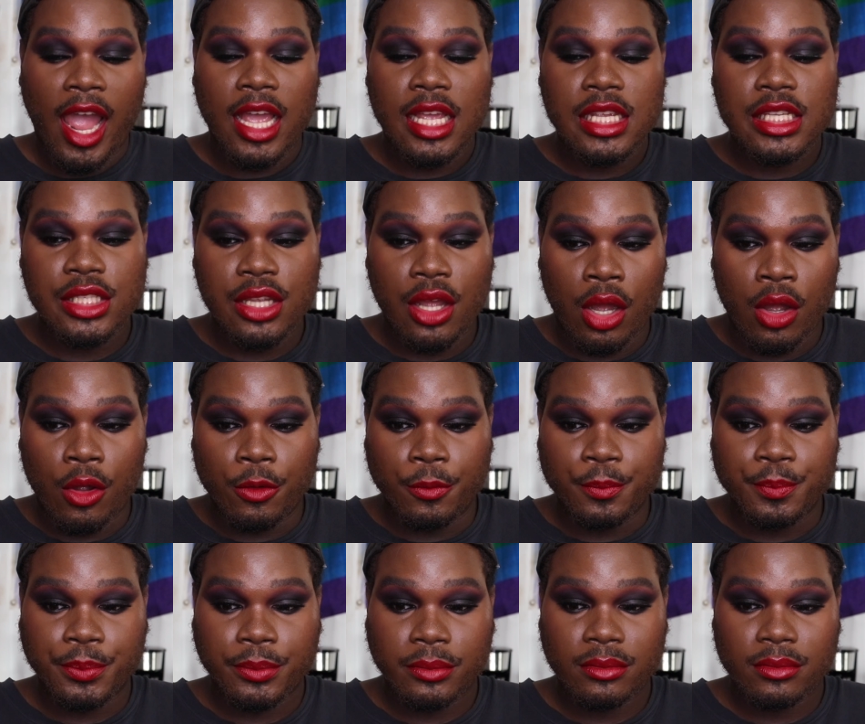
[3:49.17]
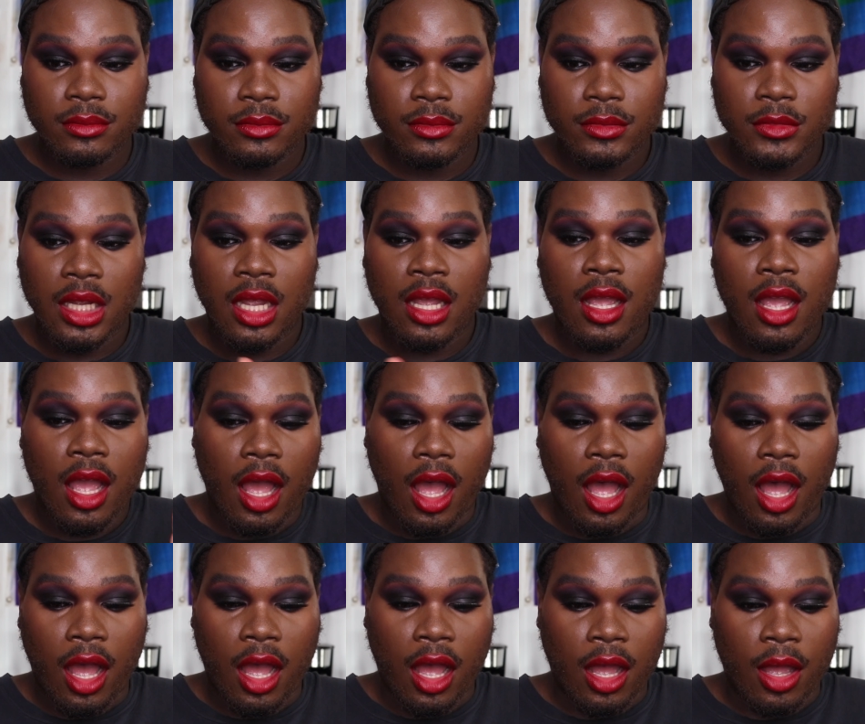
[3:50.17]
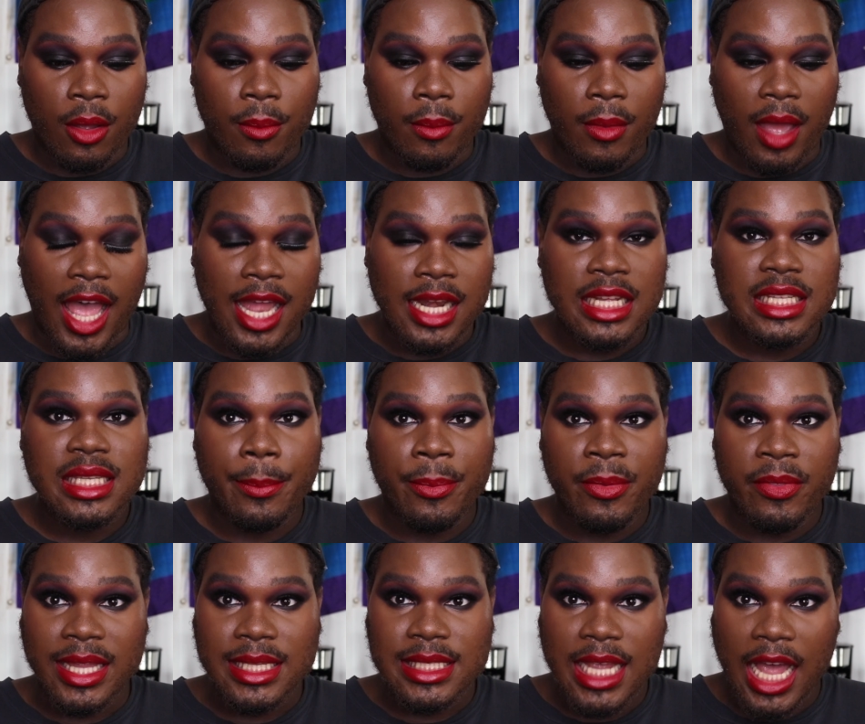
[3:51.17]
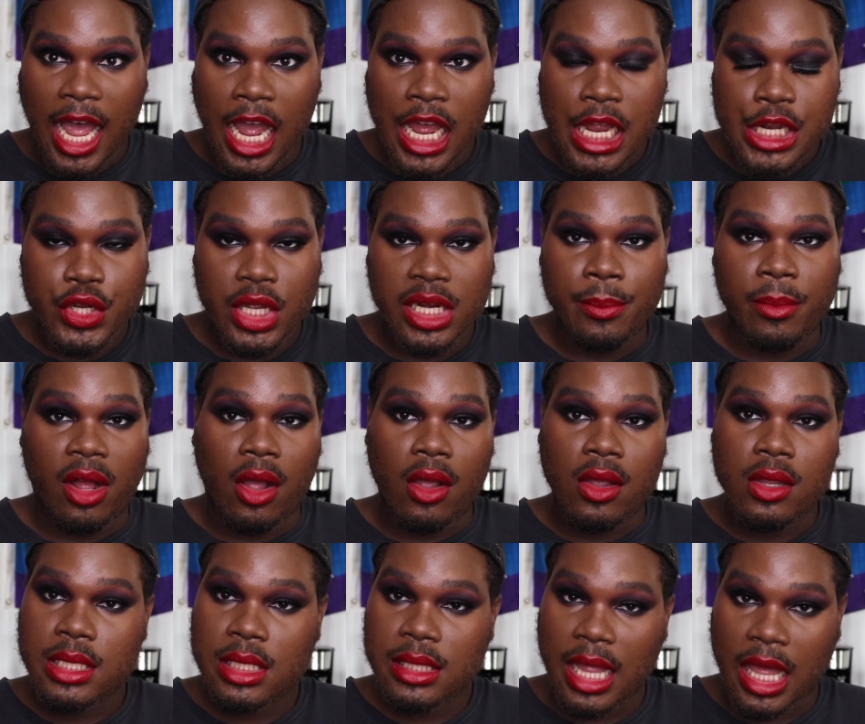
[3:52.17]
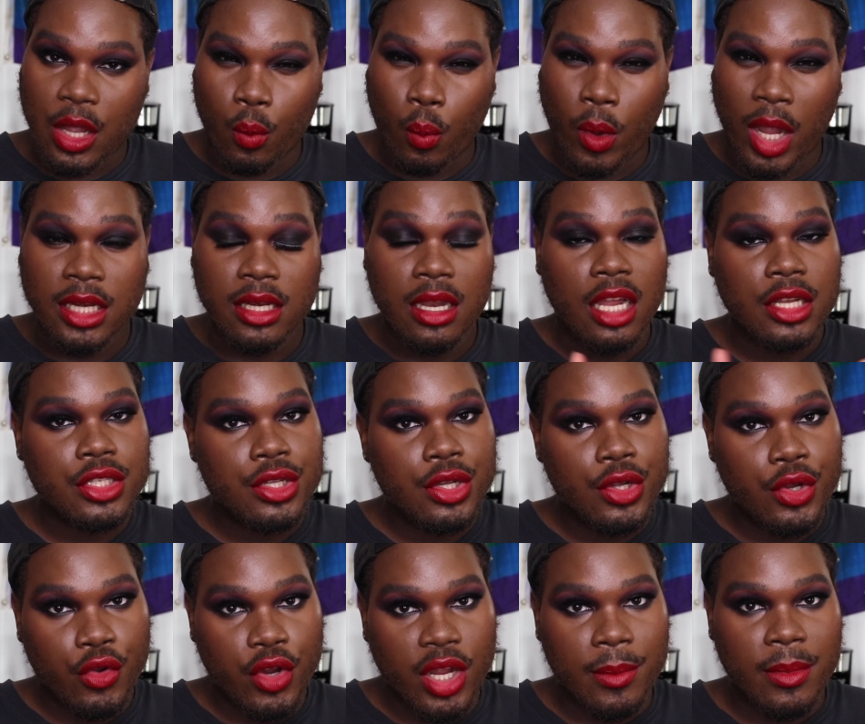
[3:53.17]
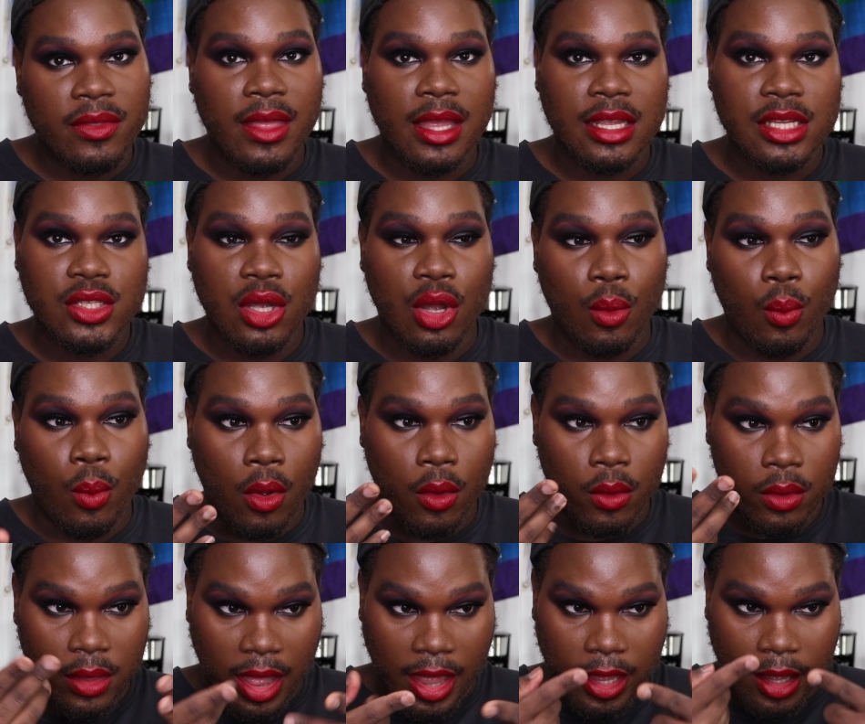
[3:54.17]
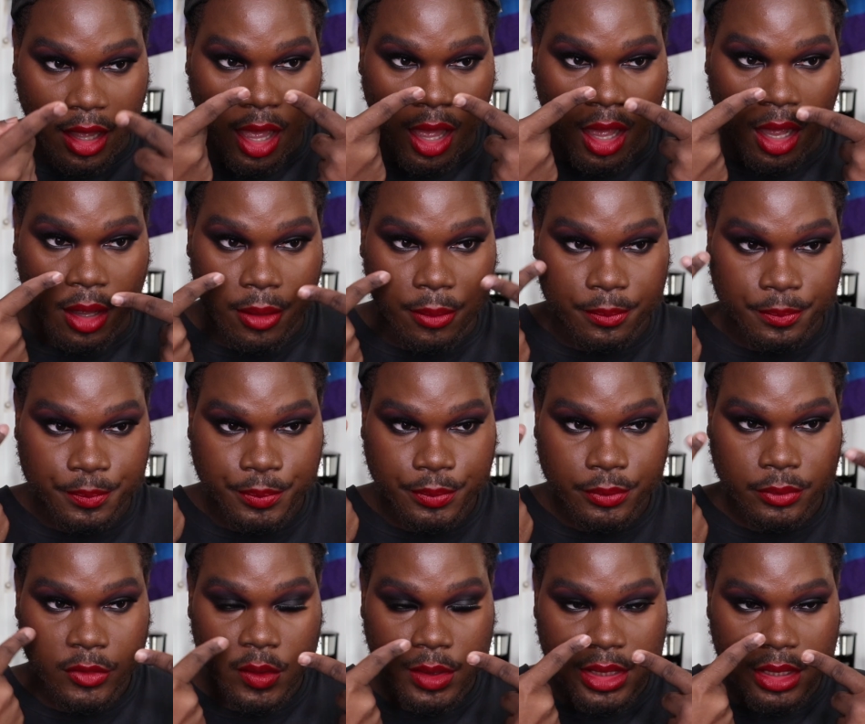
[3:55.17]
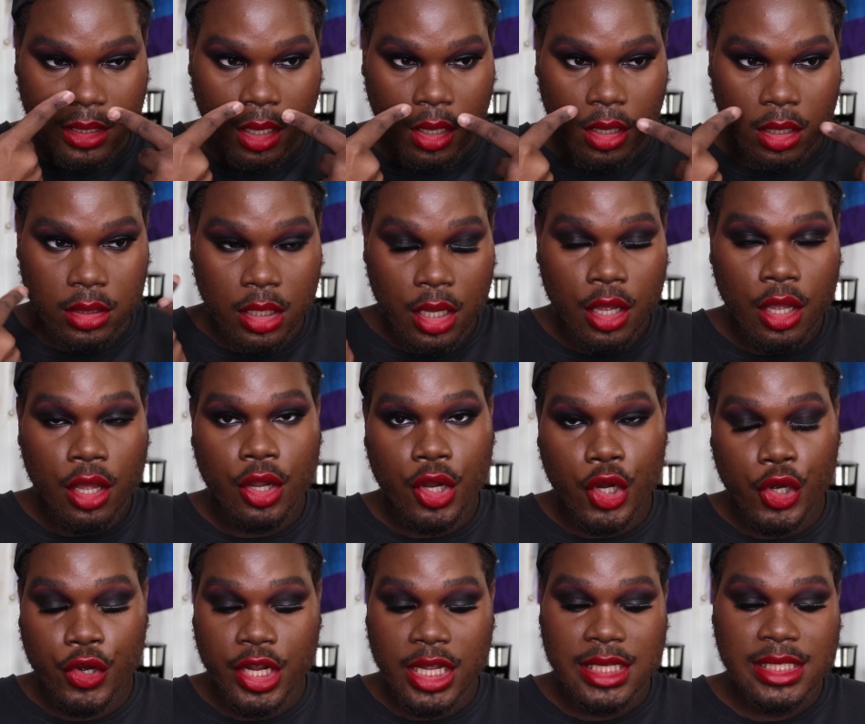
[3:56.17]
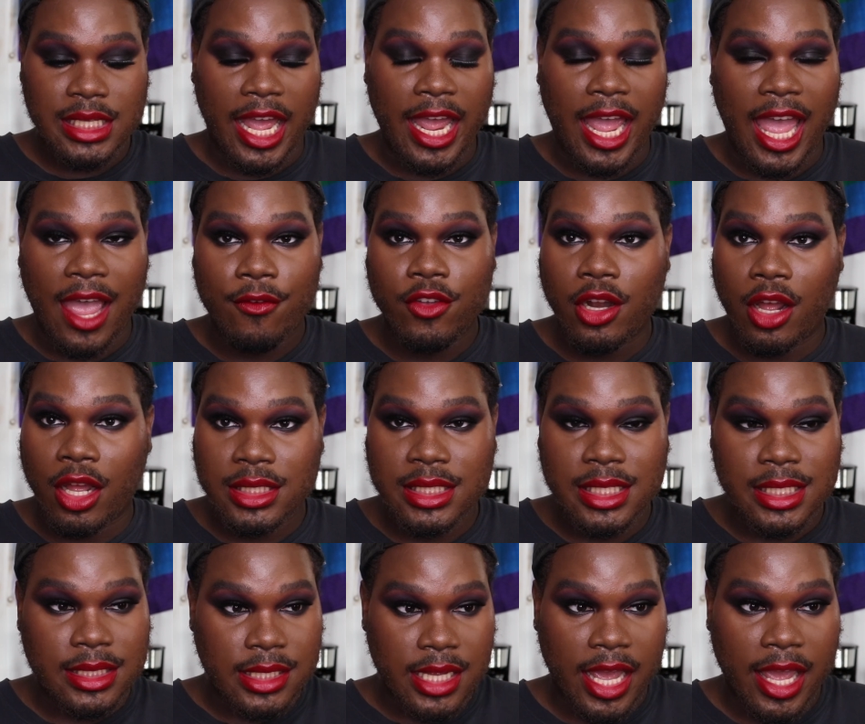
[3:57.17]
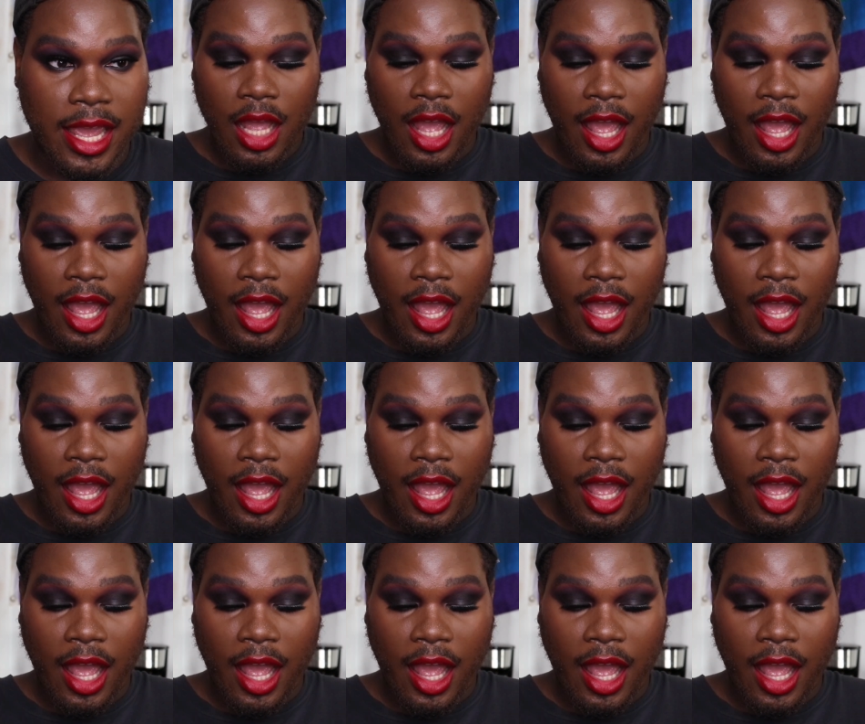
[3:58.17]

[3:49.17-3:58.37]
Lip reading: So I need something that's hydrated, but also lightweight, not too creamy, so it won't what's it called? Crease. I have it on today.